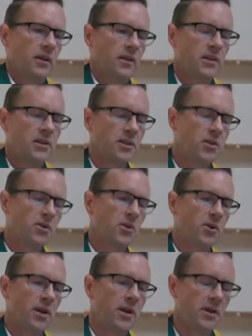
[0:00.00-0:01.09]
There's a
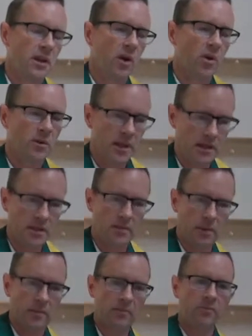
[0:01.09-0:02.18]
story in the Old
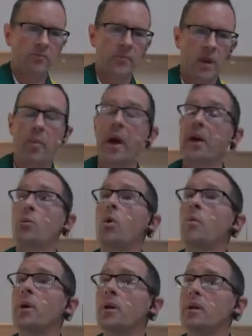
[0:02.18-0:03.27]
Testament about a
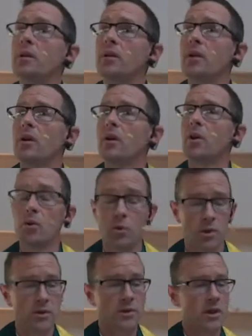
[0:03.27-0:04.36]
woman who
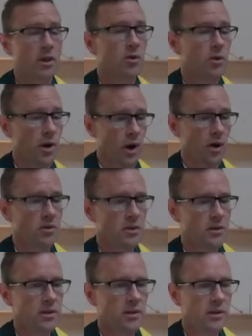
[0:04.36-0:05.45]
was a good
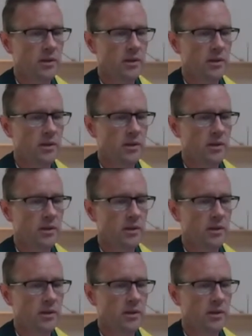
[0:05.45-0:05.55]
host.